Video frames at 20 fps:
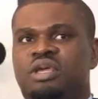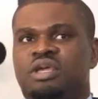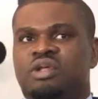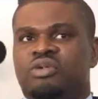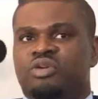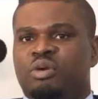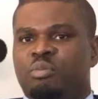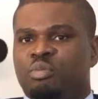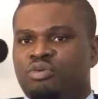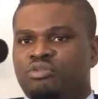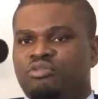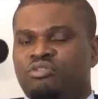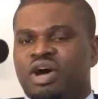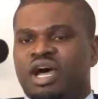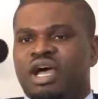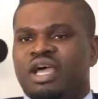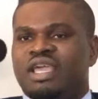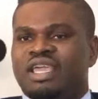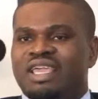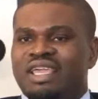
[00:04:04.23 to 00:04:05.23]

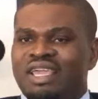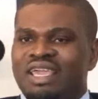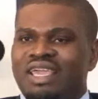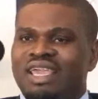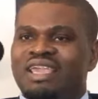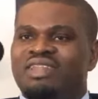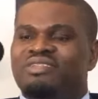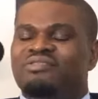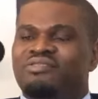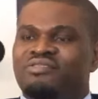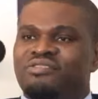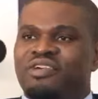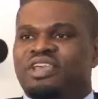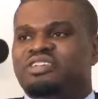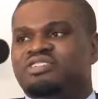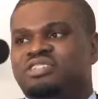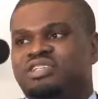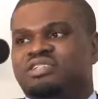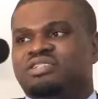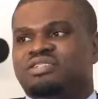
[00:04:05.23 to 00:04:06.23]
removal in phases.